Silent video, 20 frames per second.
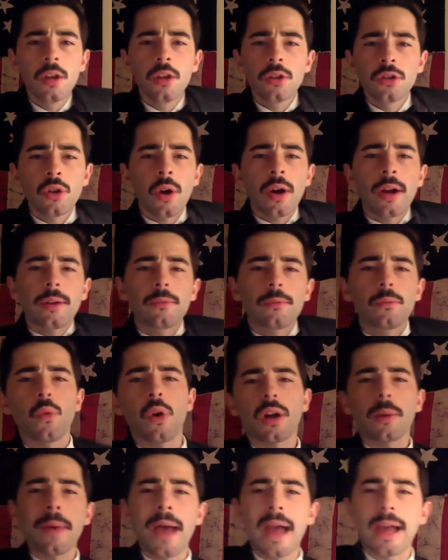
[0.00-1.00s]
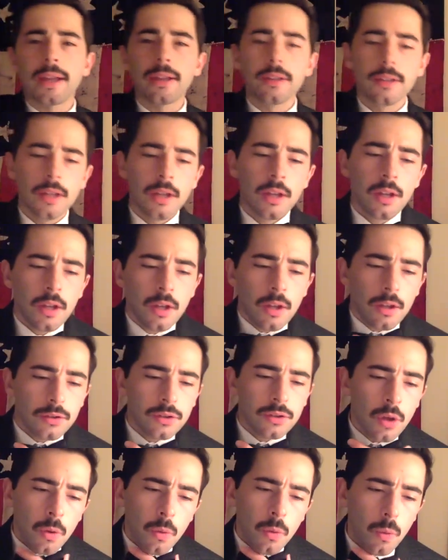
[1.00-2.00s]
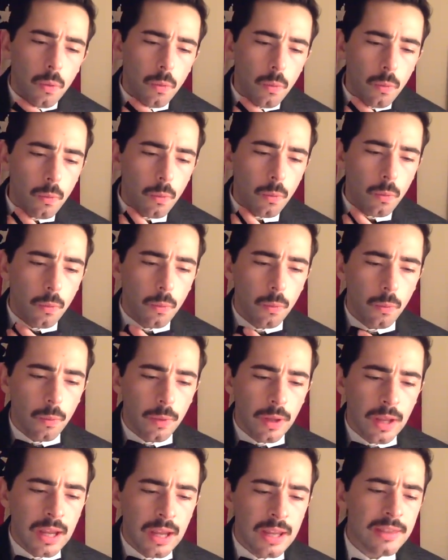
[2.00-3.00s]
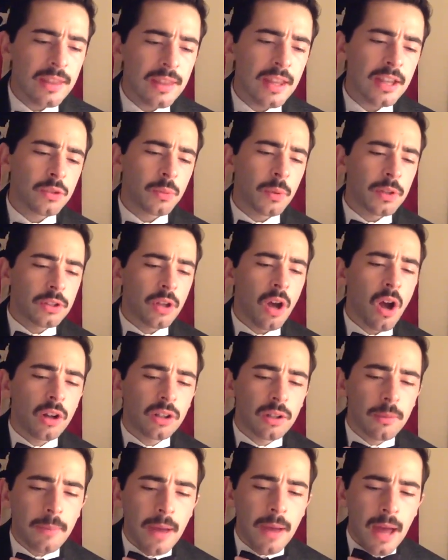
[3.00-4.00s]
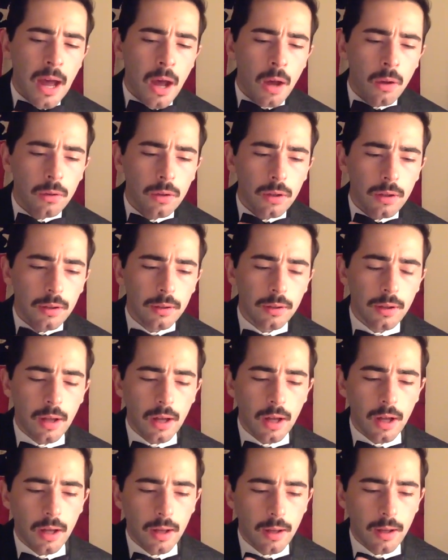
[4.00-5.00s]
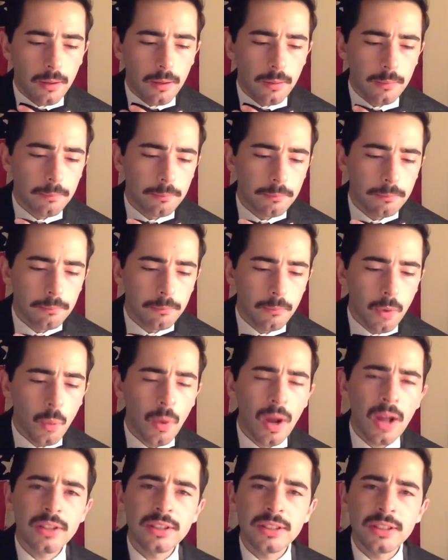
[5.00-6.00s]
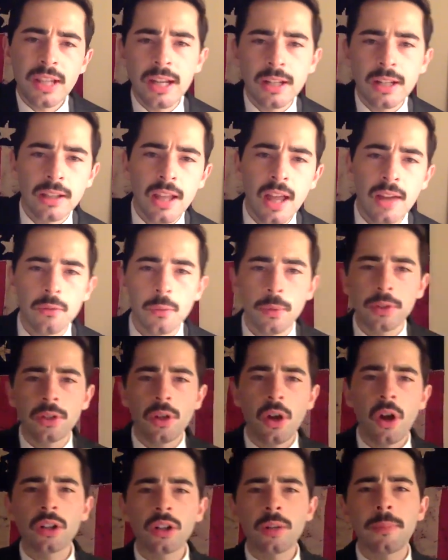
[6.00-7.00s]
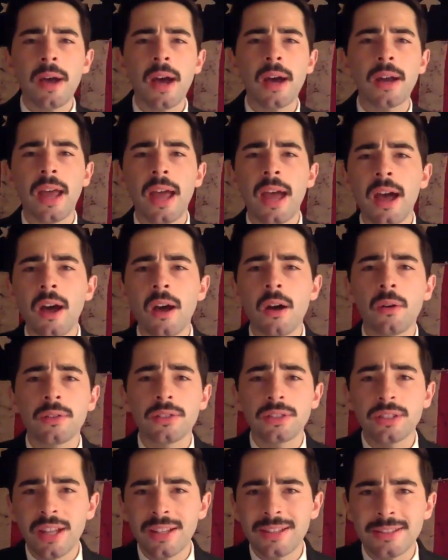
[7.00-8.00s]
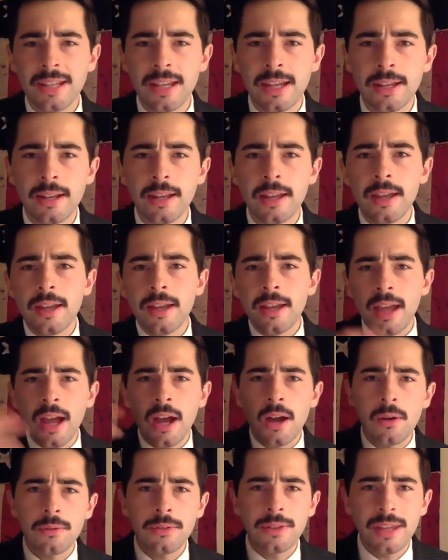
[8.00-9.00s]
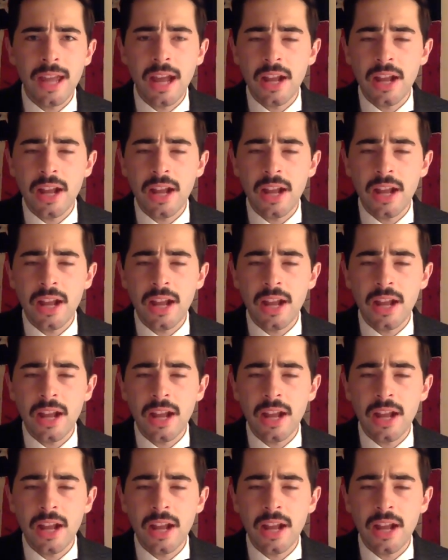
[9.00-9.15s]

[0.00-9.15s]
Sorry, welcome back. So in this, we talked about, um, around slide 11, we talked about how, in slide 10, how the